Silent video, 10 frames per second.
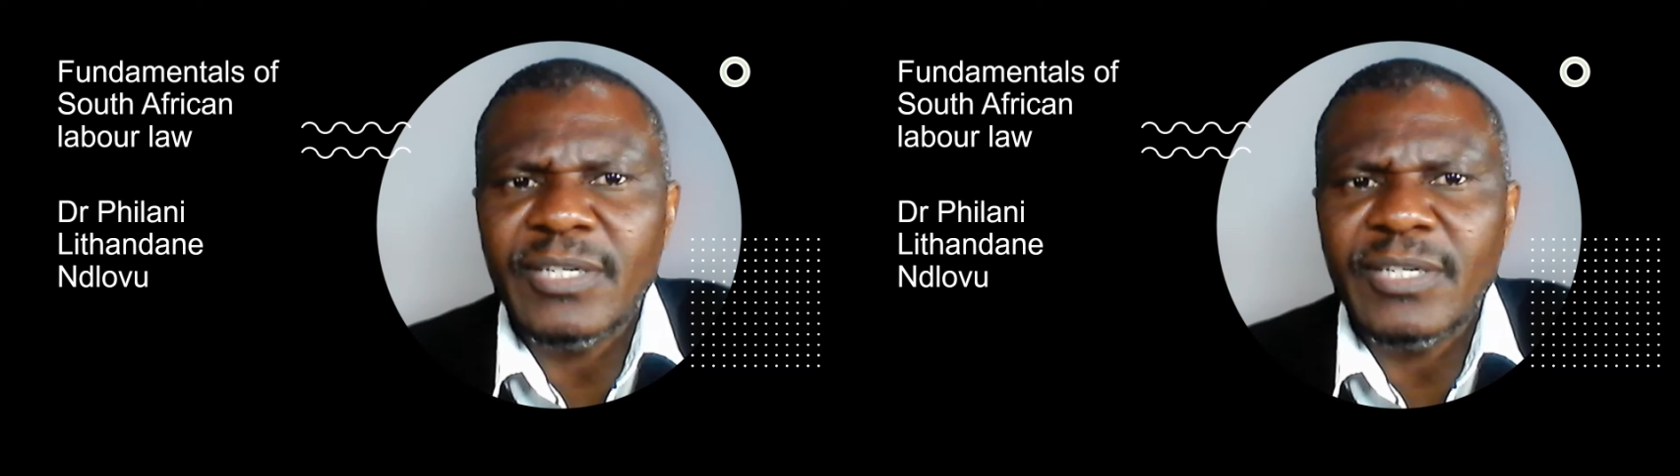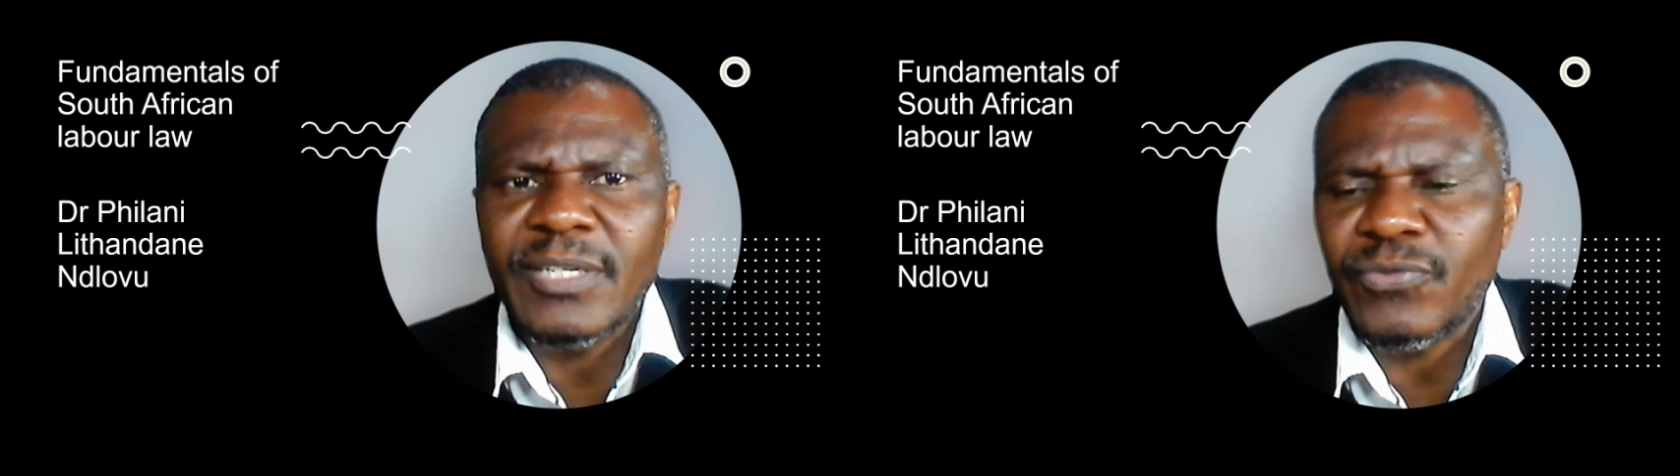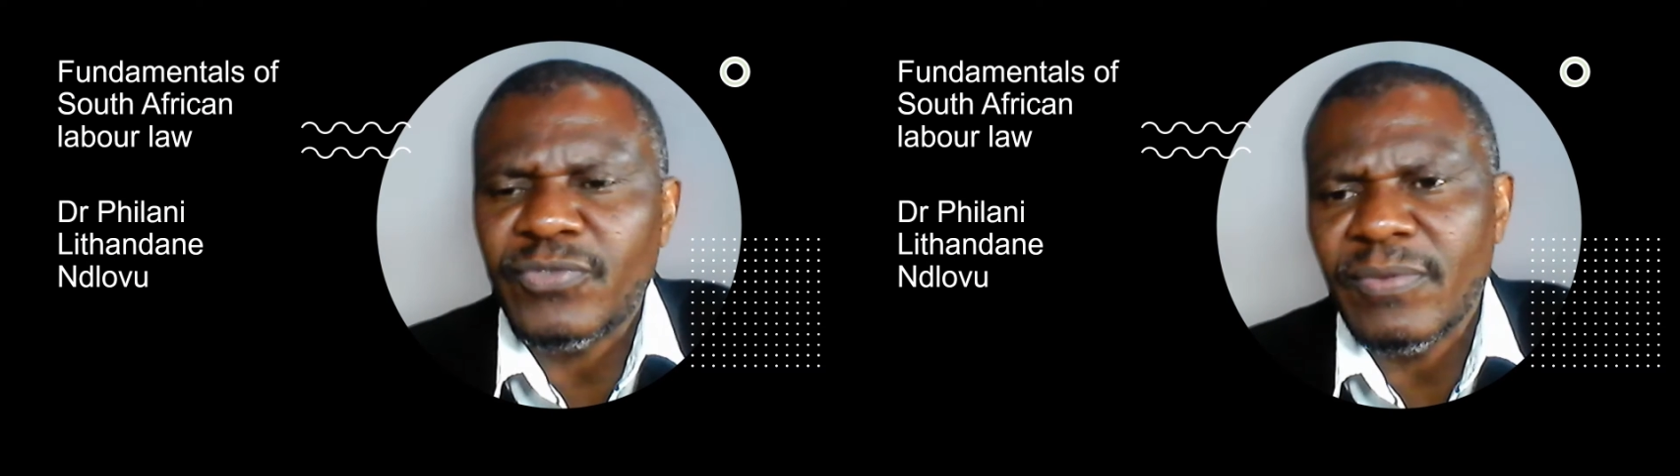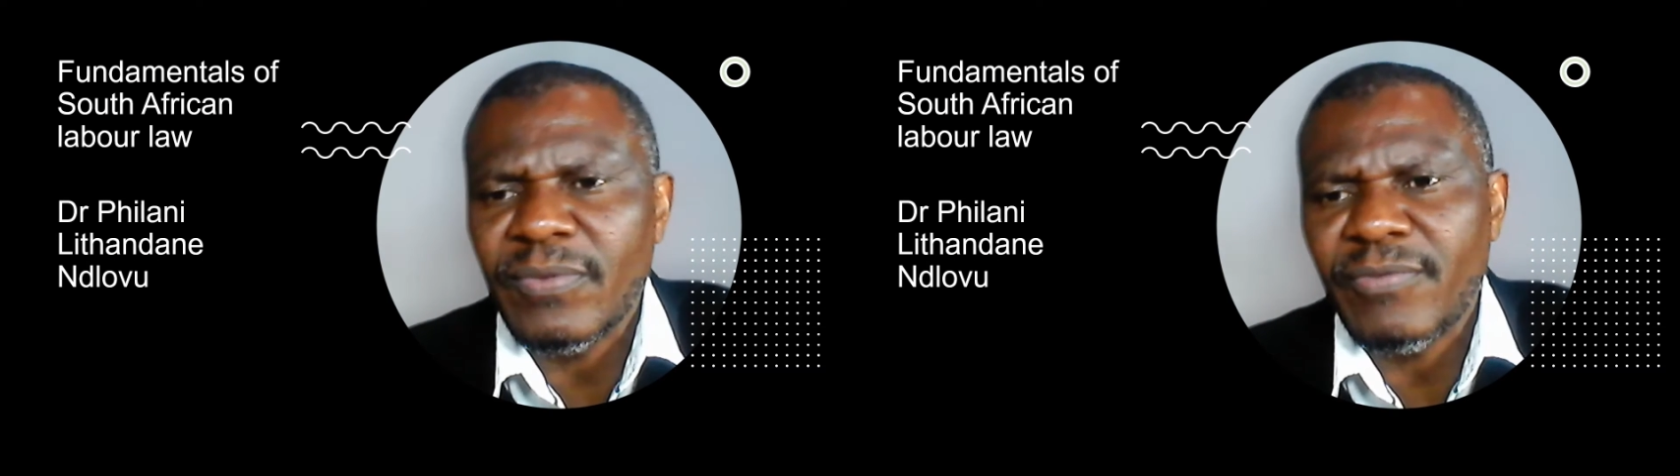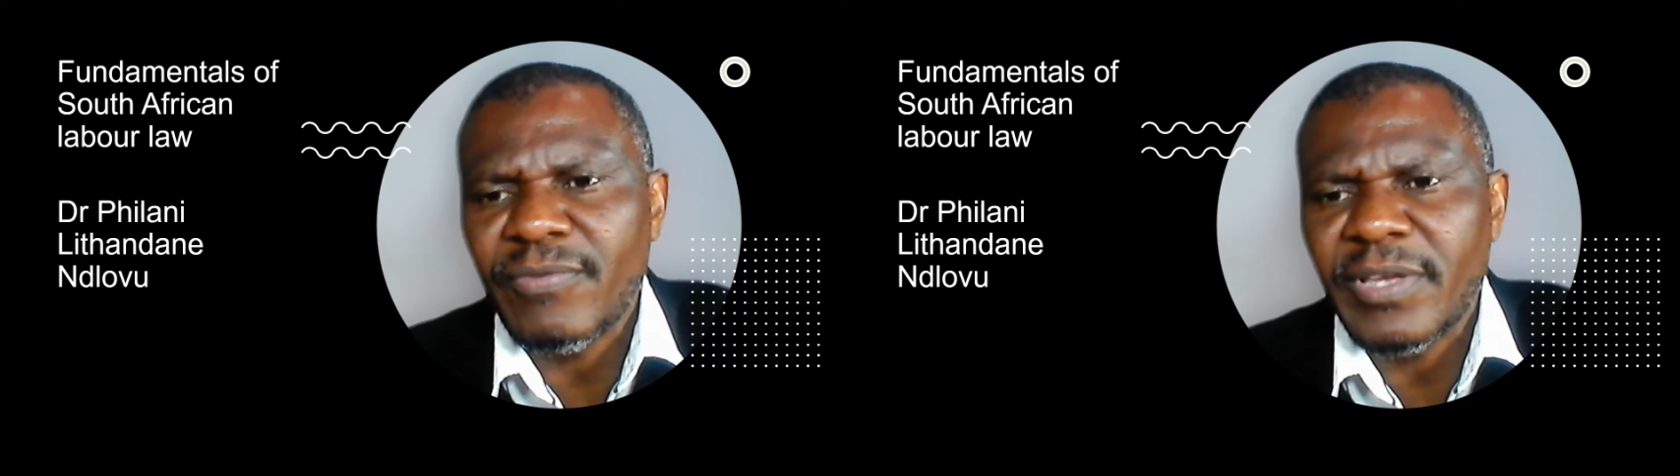of South
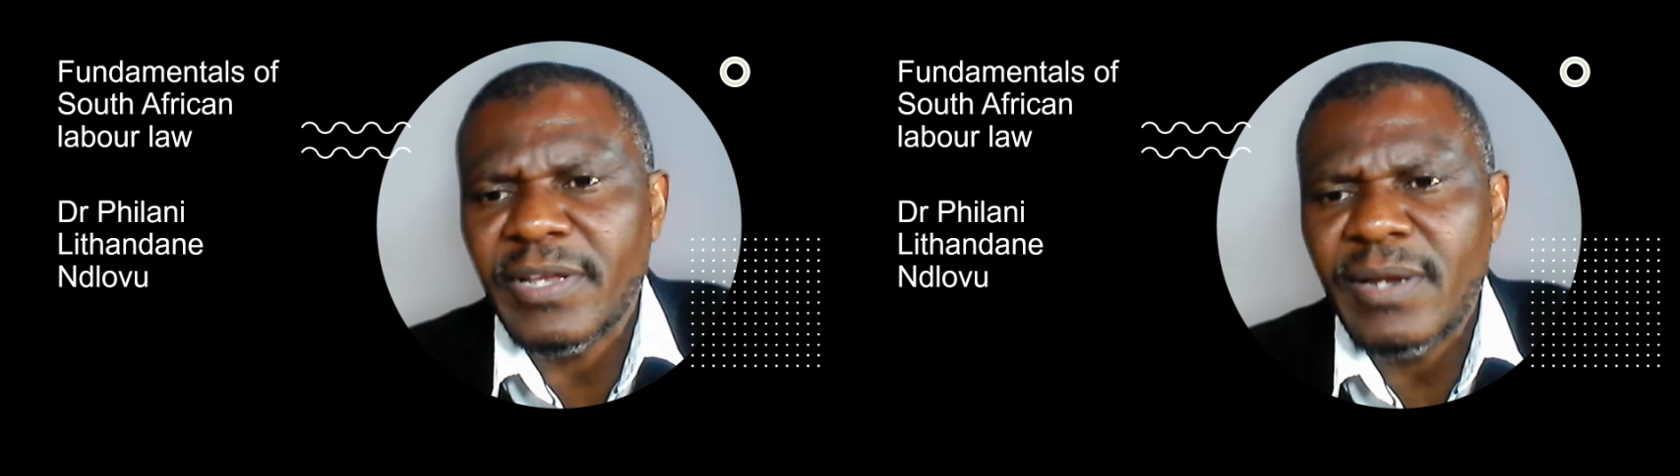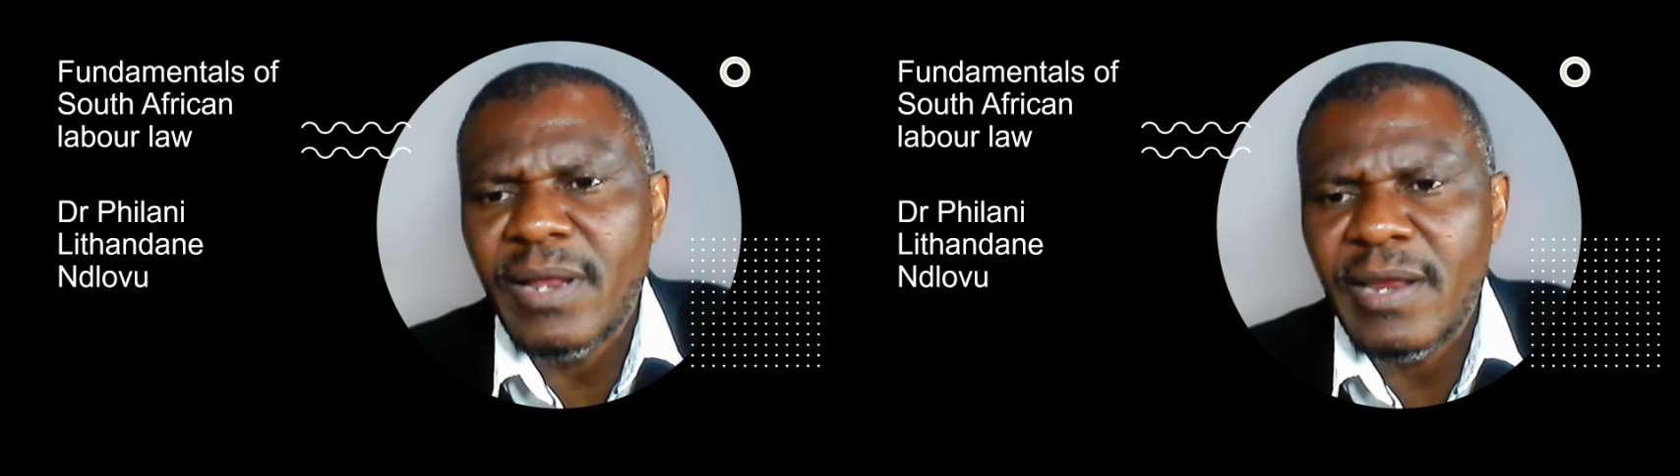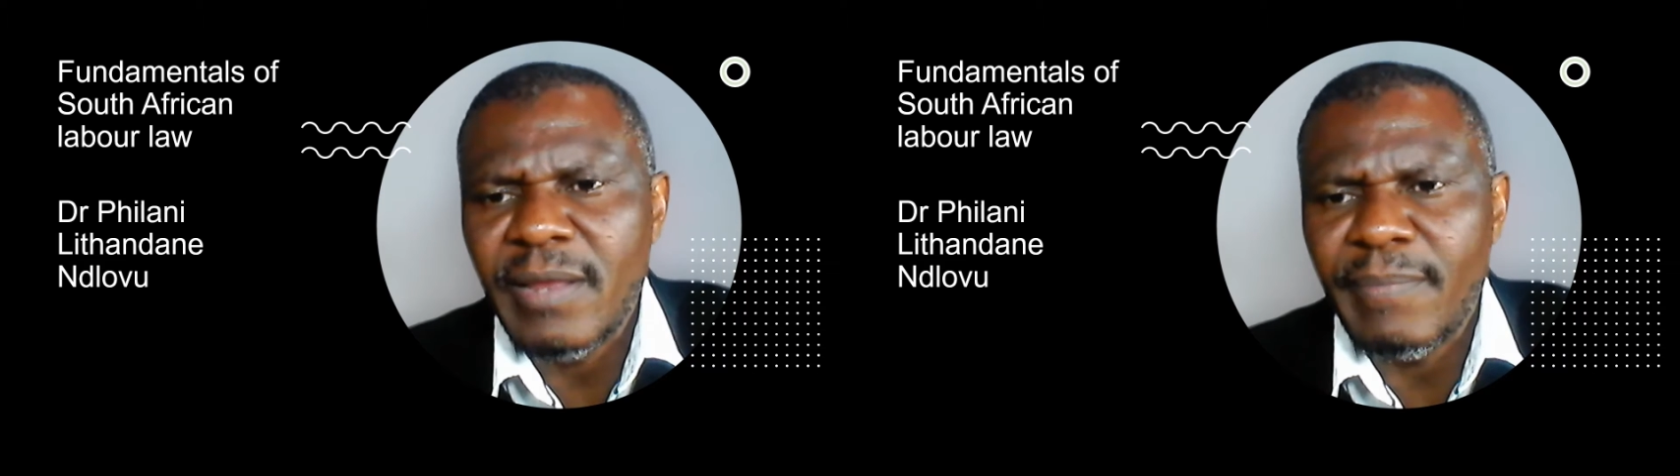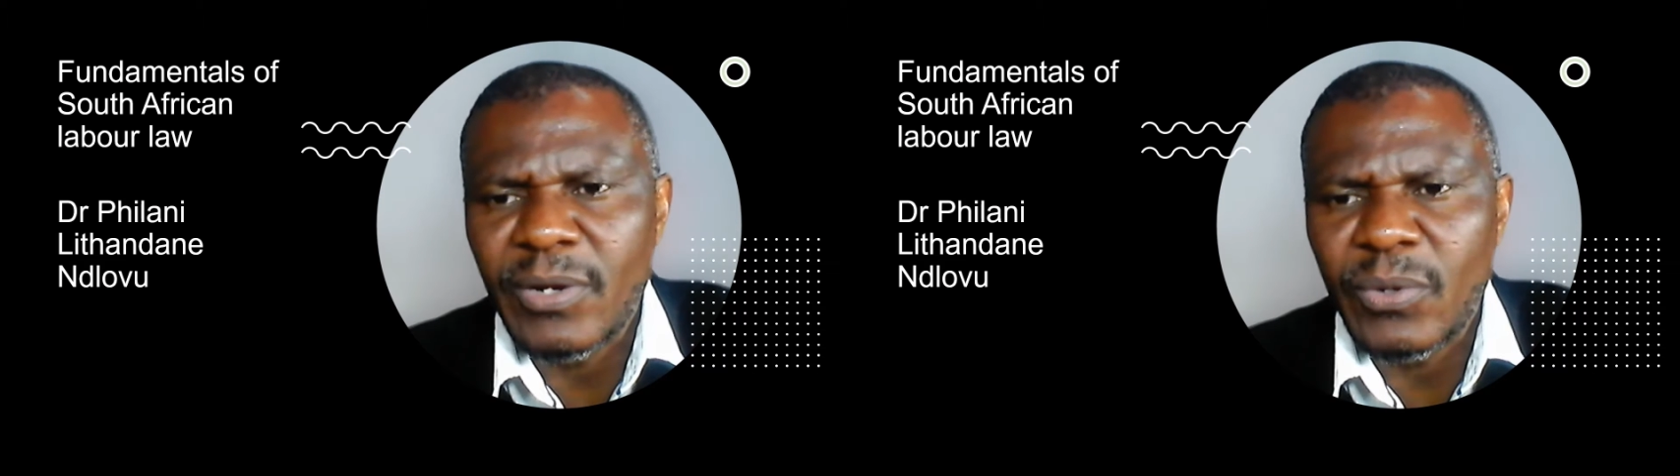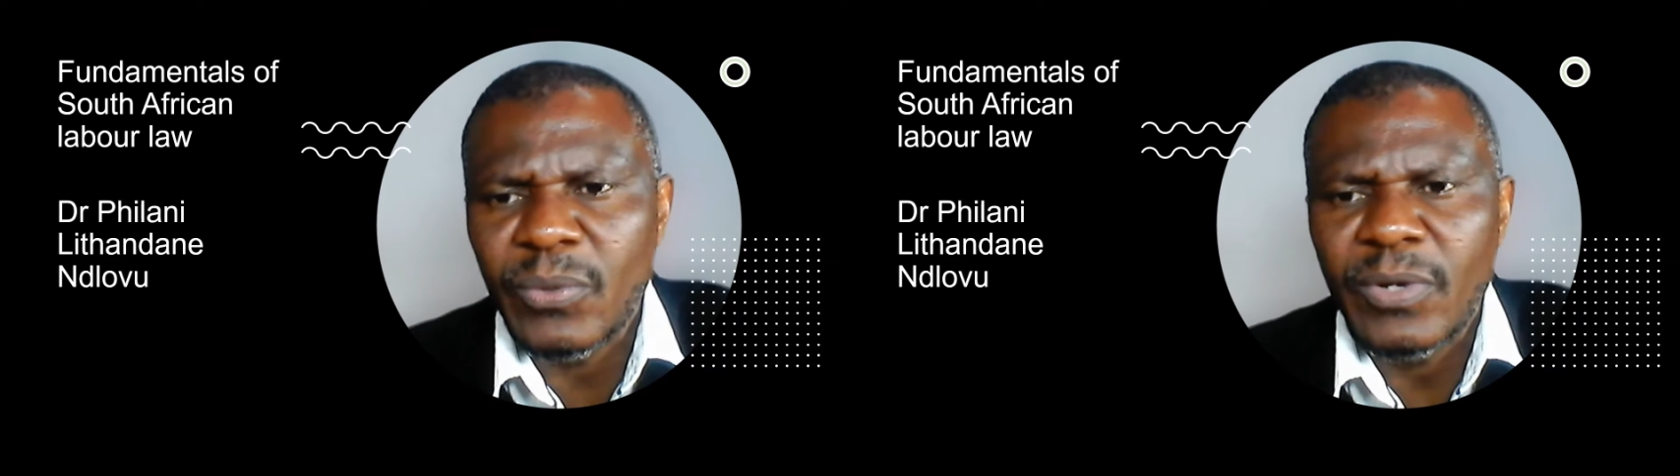African labor
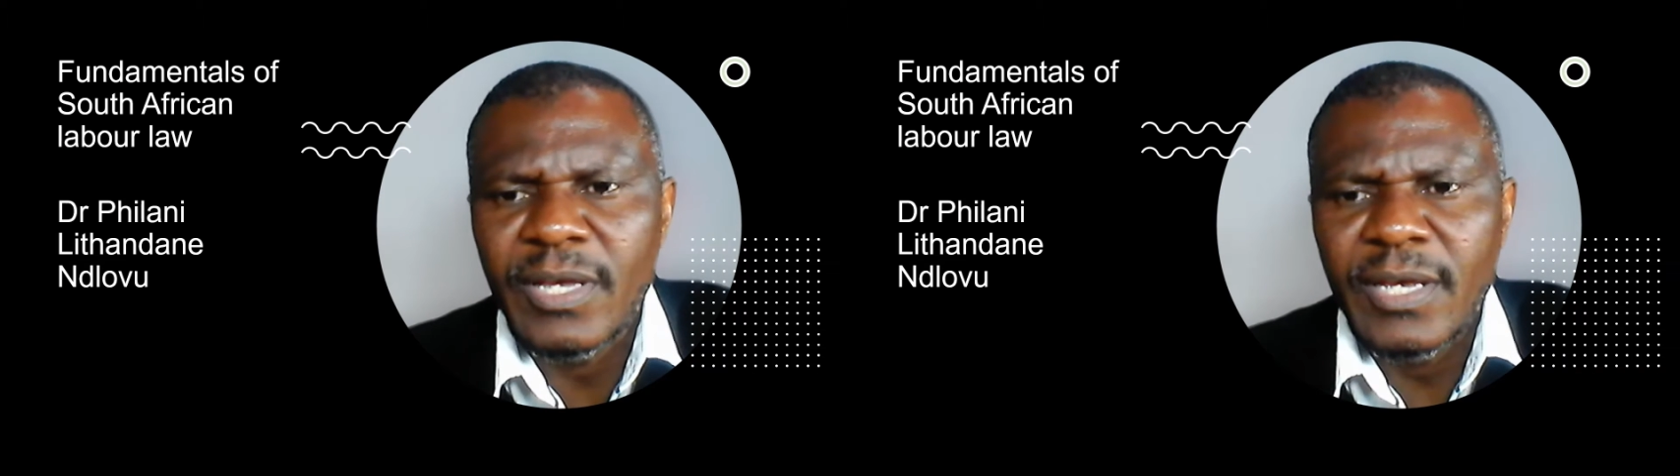law.